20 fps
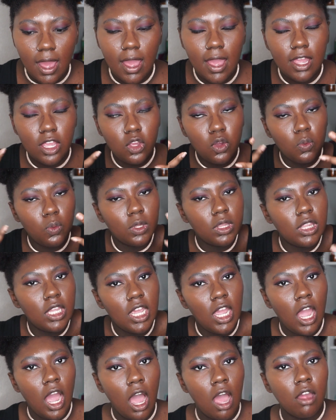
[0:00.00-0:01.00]
and you would
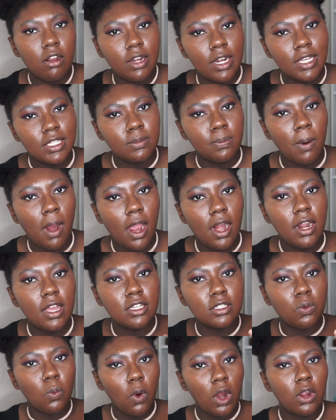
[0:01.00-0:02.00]
think all NYX
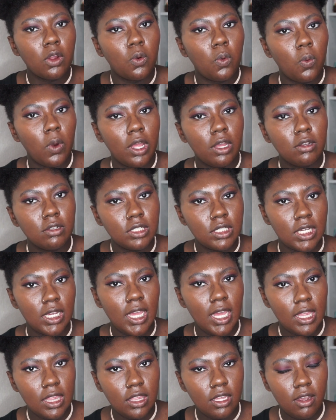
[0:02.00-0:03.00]
products work well
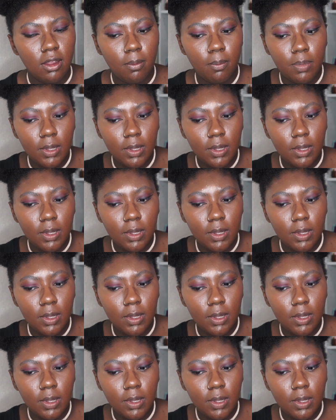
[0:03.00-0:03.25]
together,